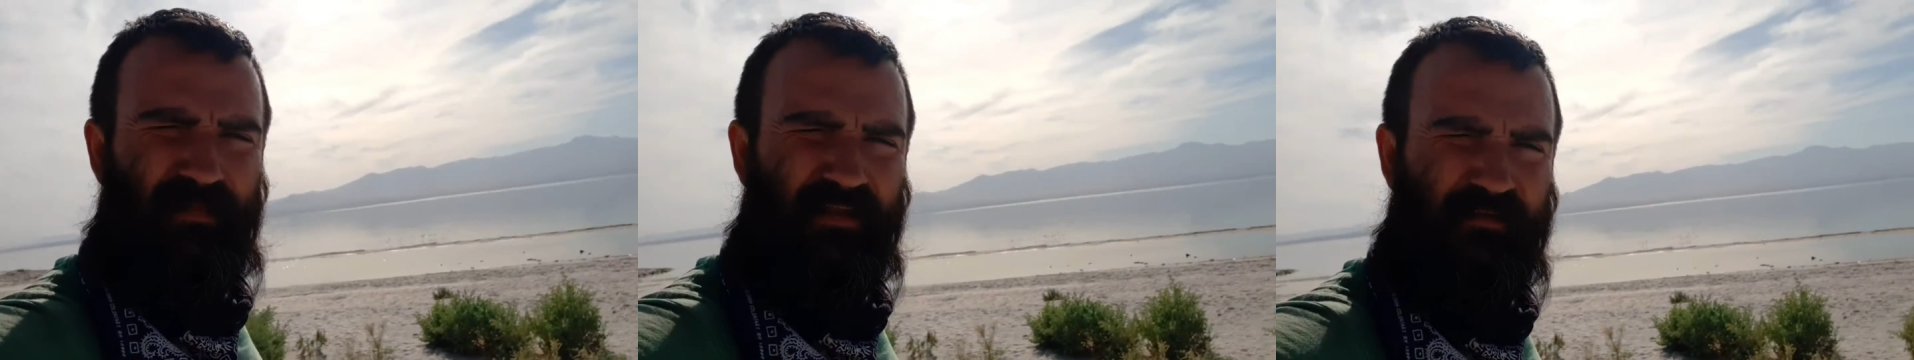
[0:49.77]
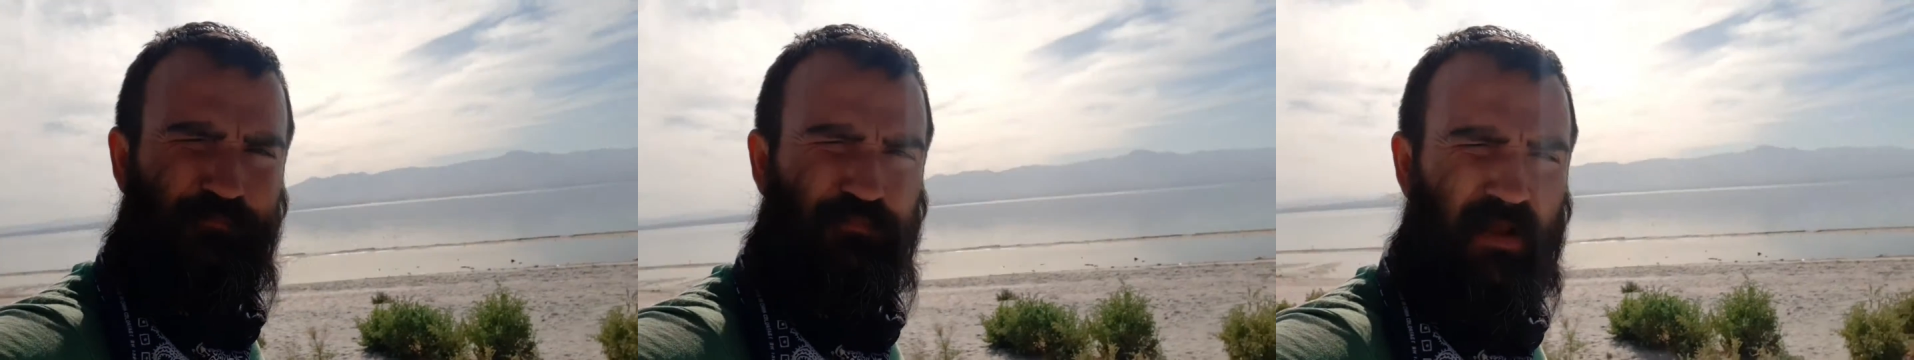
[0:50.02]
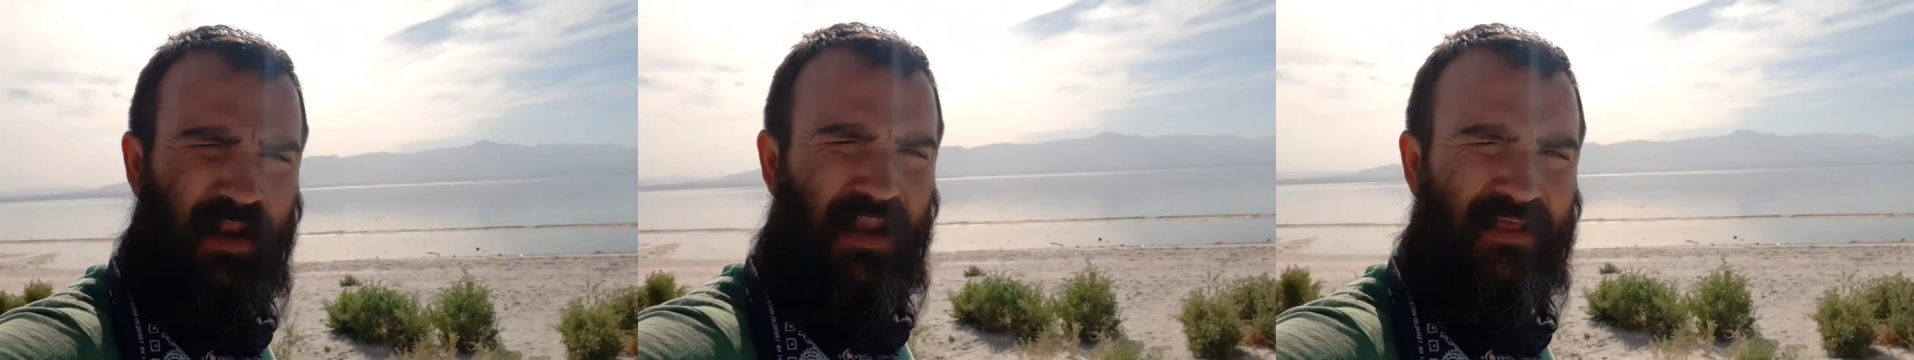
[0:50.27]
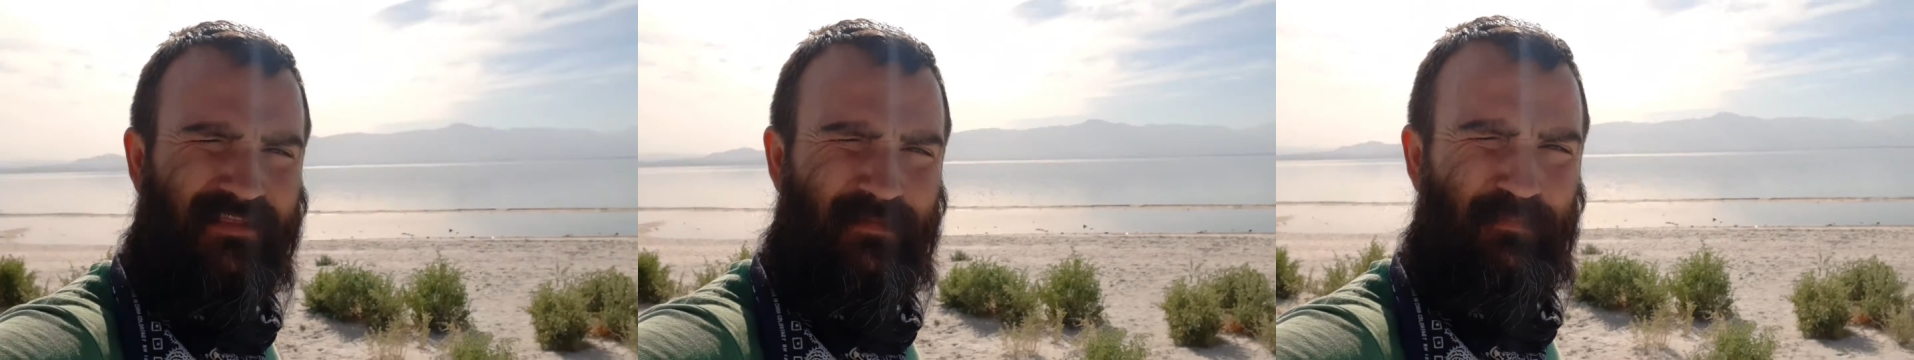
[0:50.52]
It's kind of
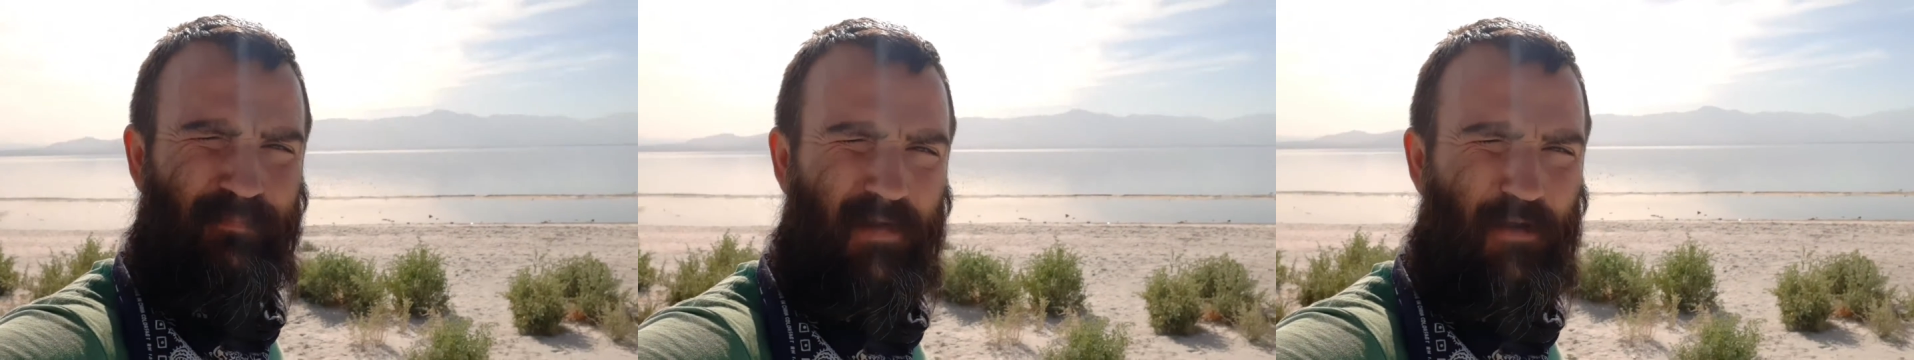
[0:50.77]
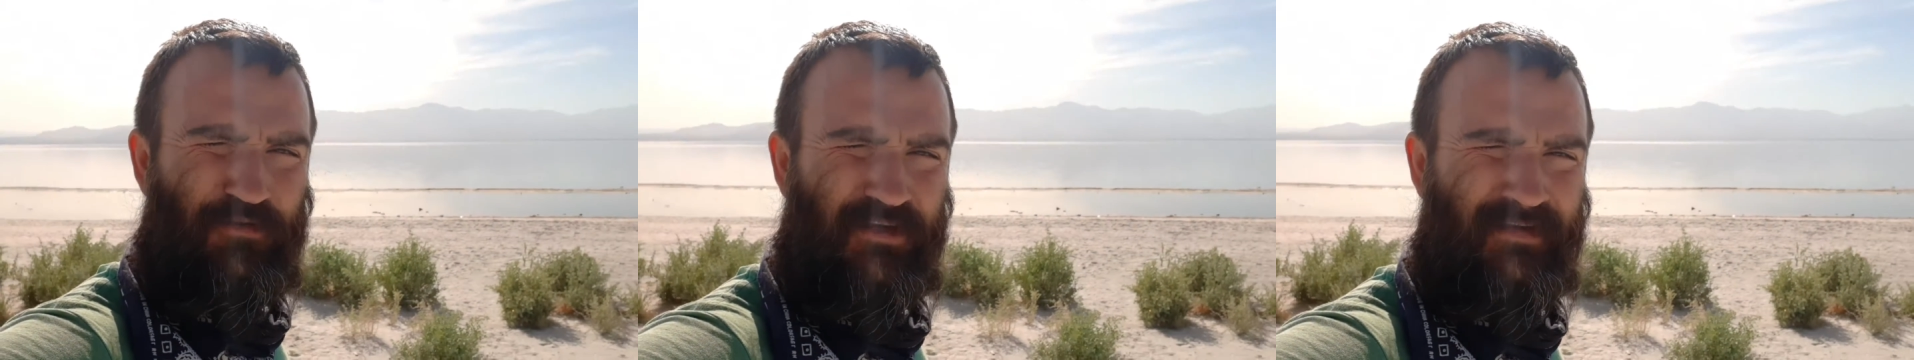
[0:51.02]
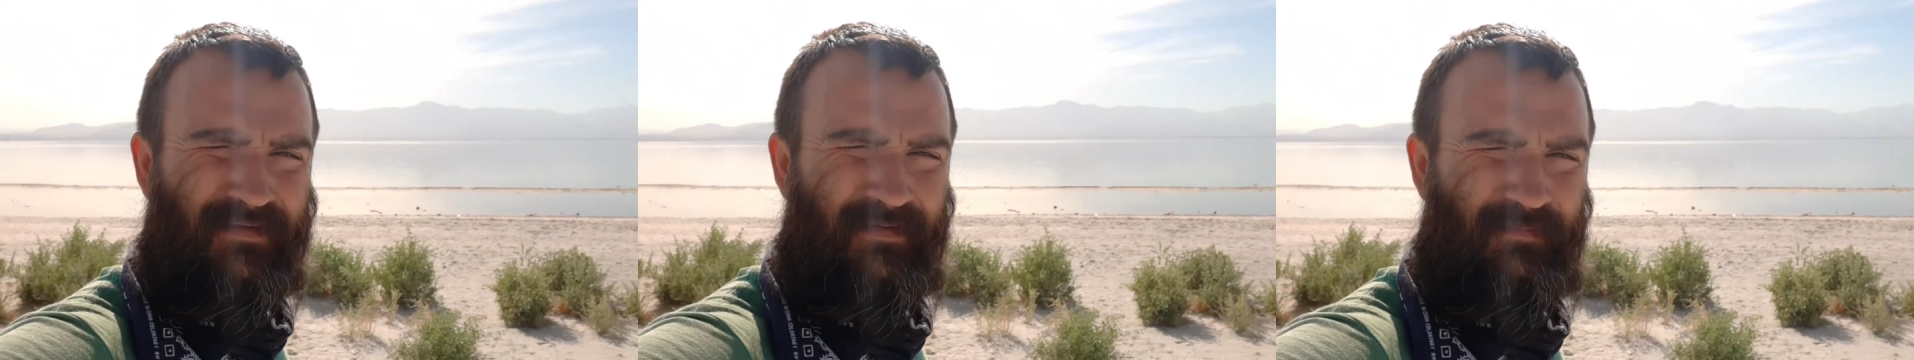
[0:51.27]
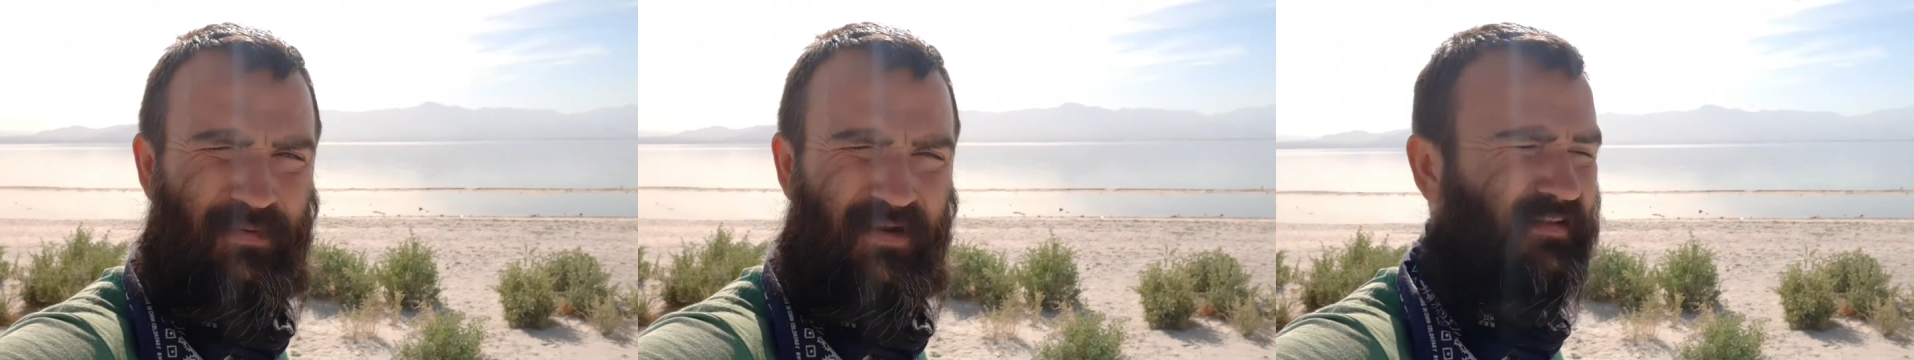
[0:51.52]
like the ocean,
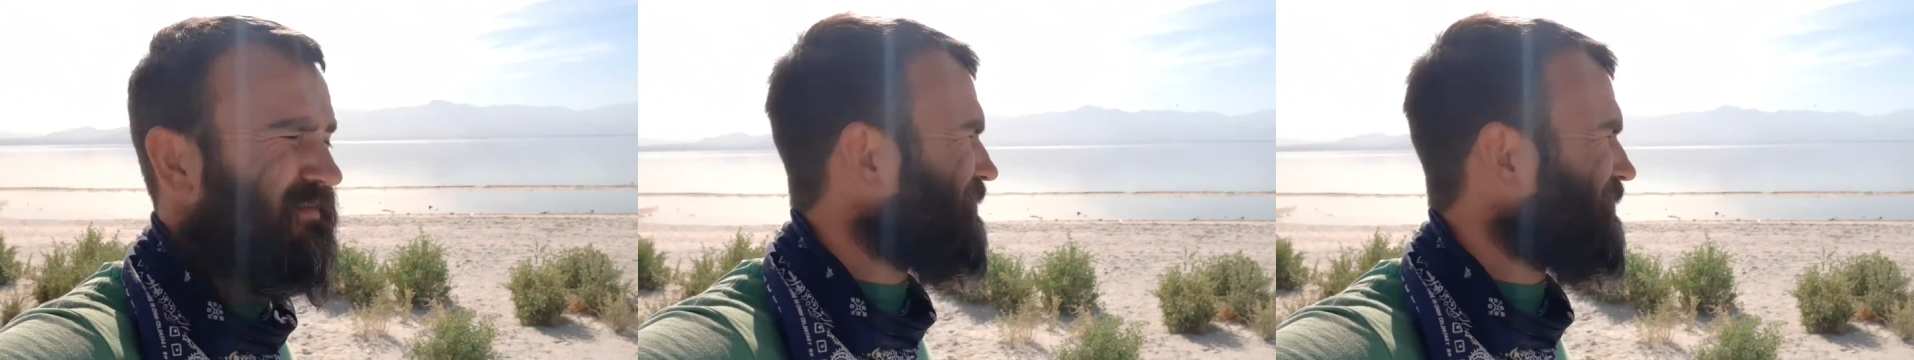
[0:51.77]
but